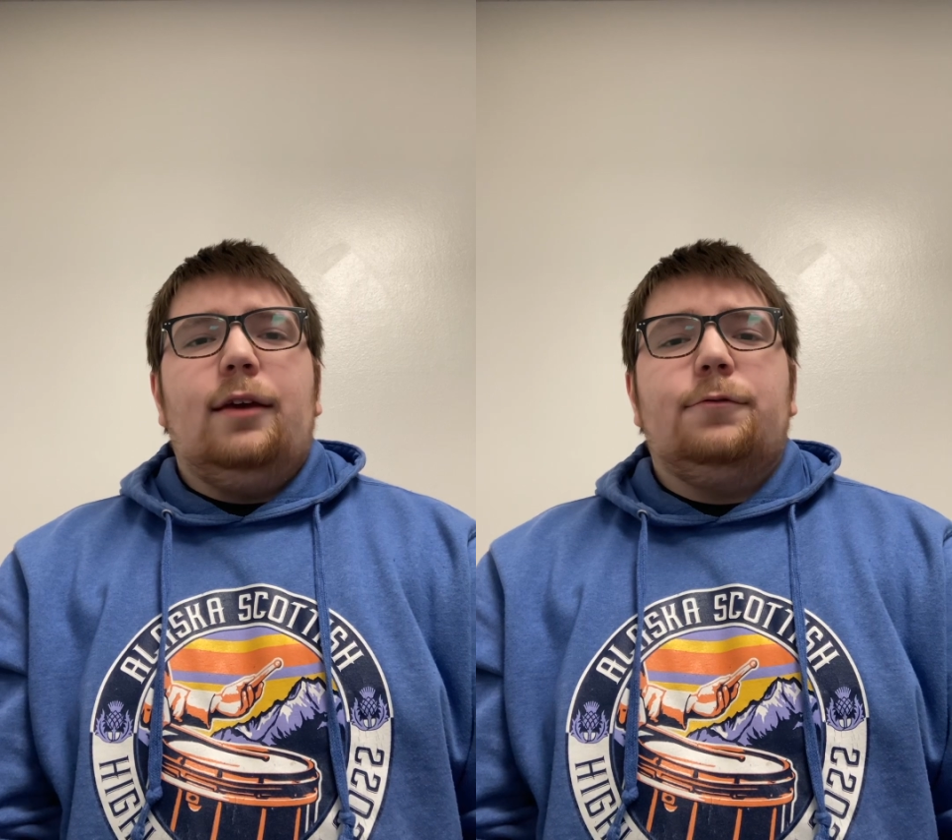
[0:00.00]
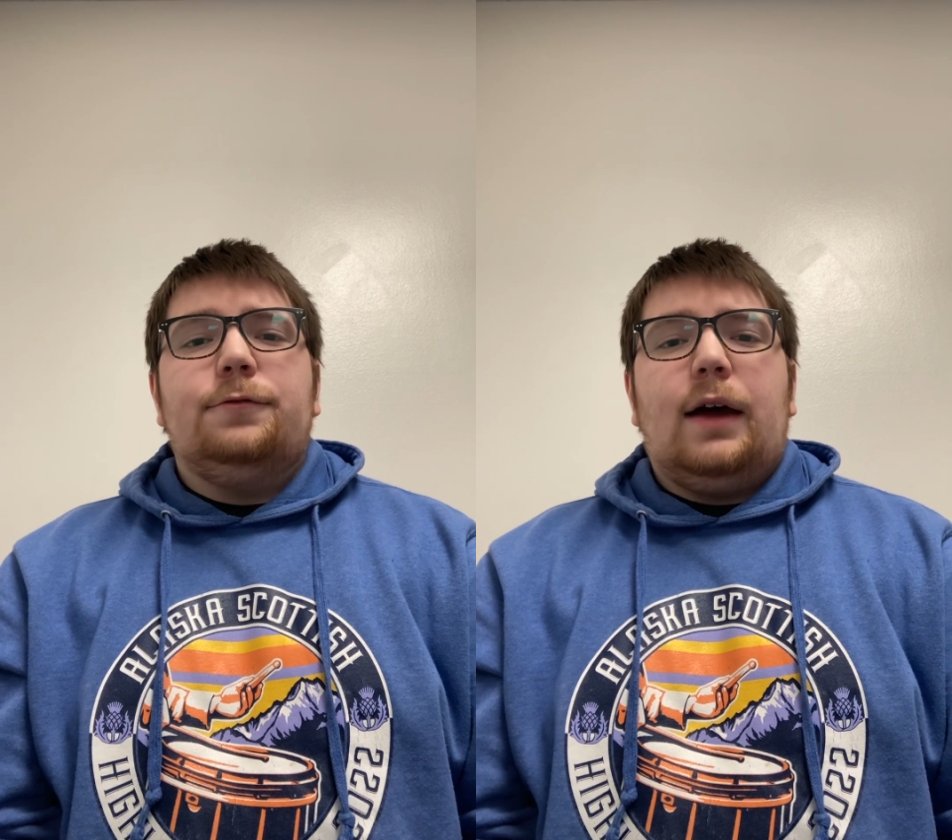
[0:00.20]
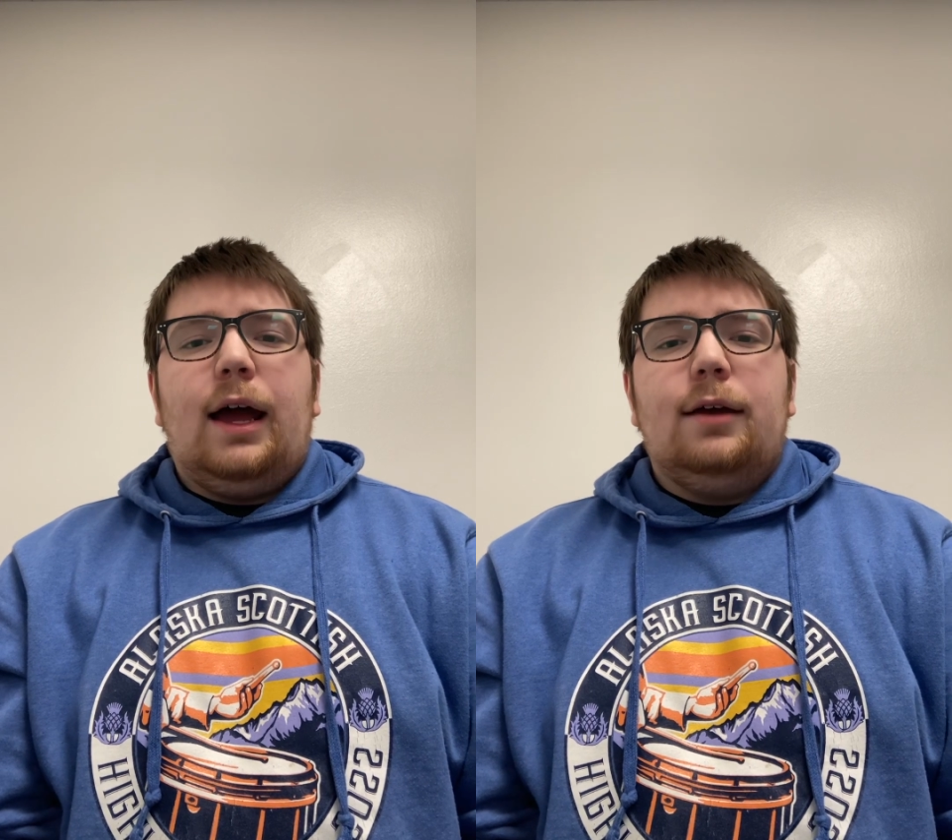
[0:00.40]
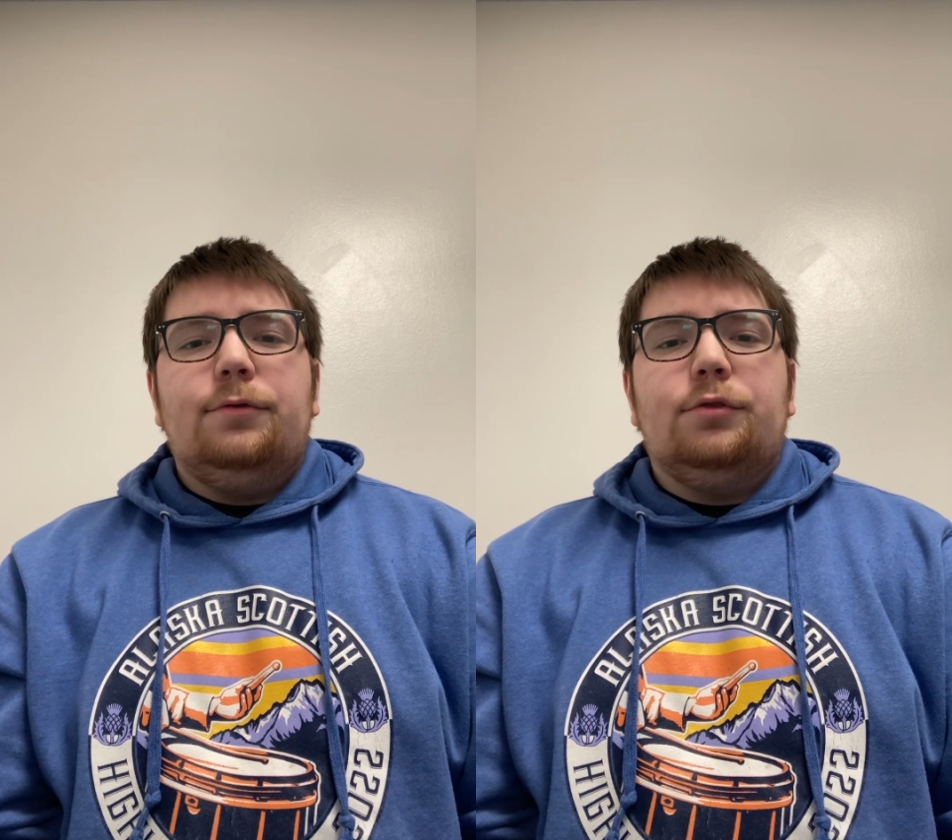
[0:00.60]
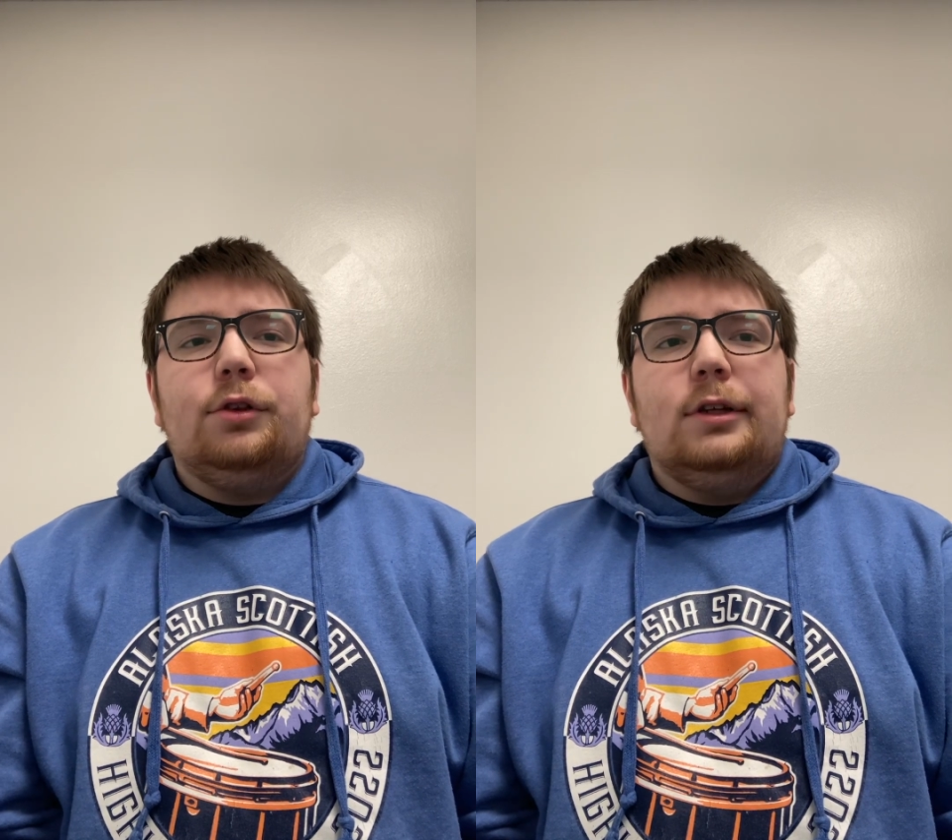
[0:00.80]

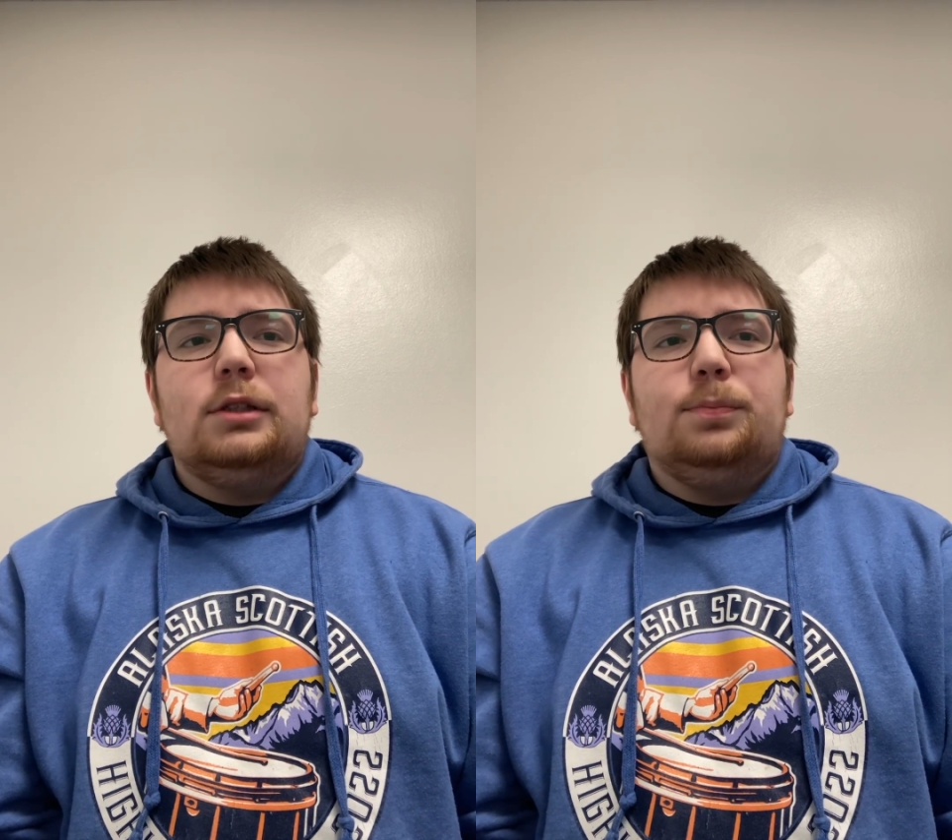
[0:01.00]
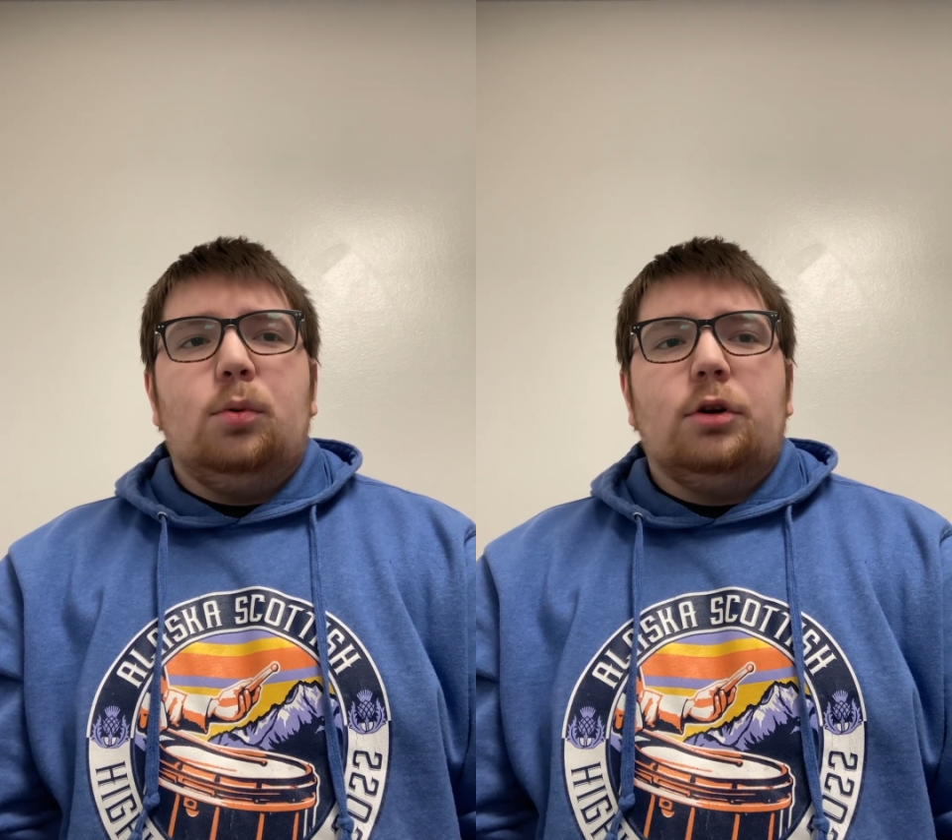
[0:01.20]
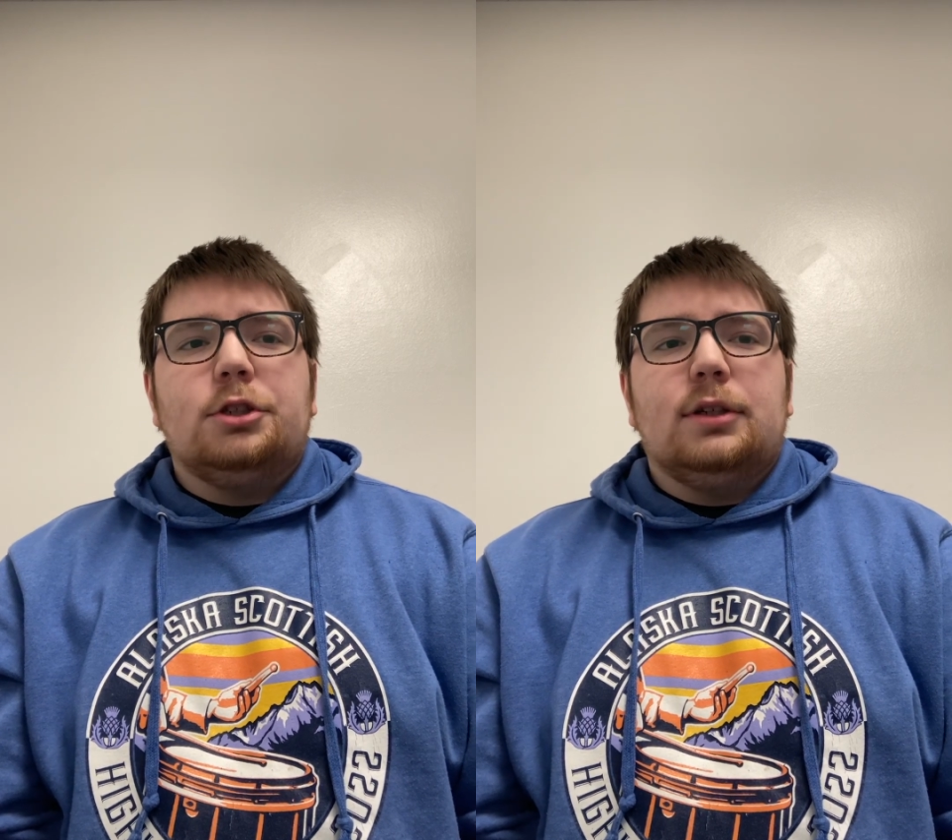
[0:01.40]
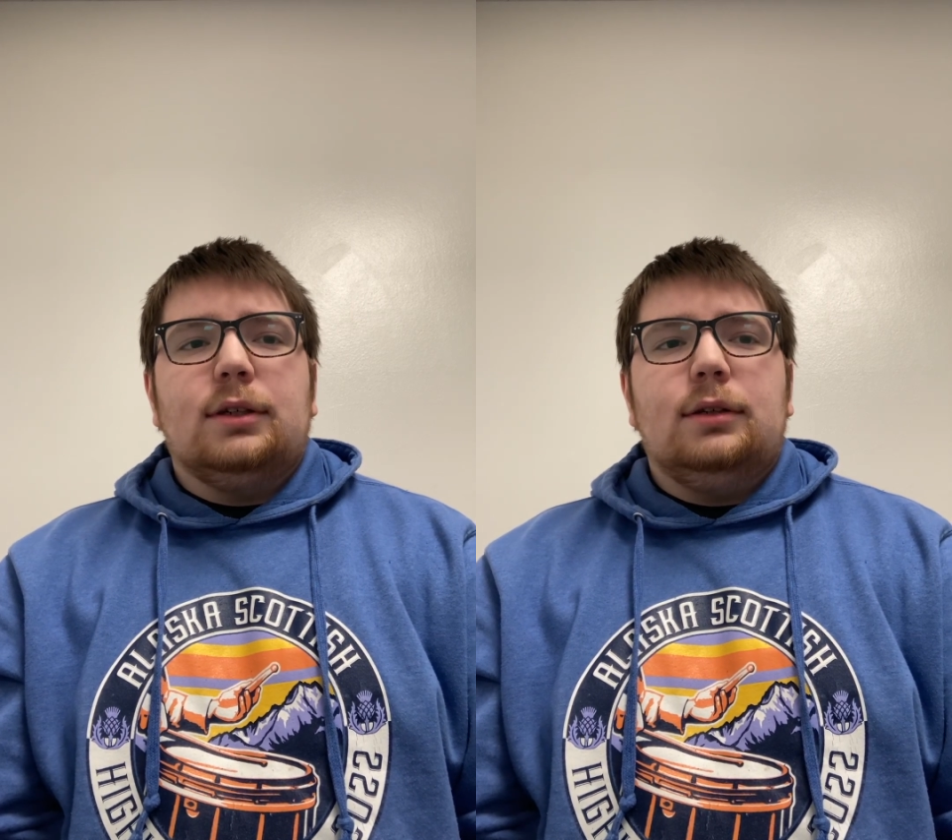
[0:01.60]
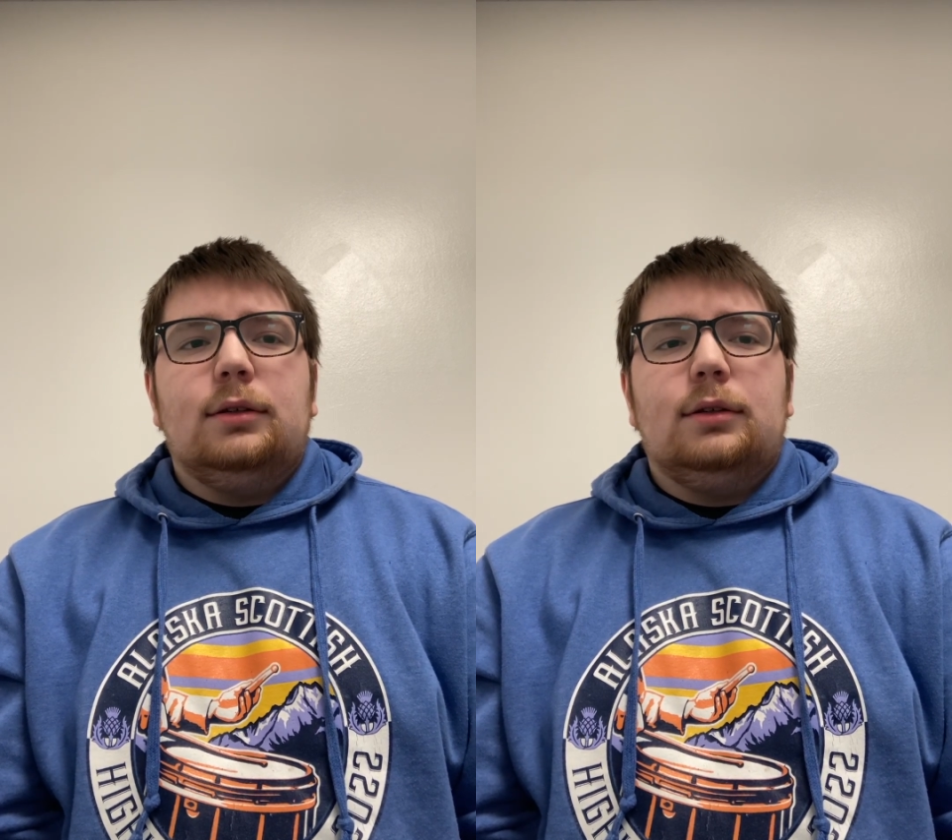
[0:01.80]
5 for this portion.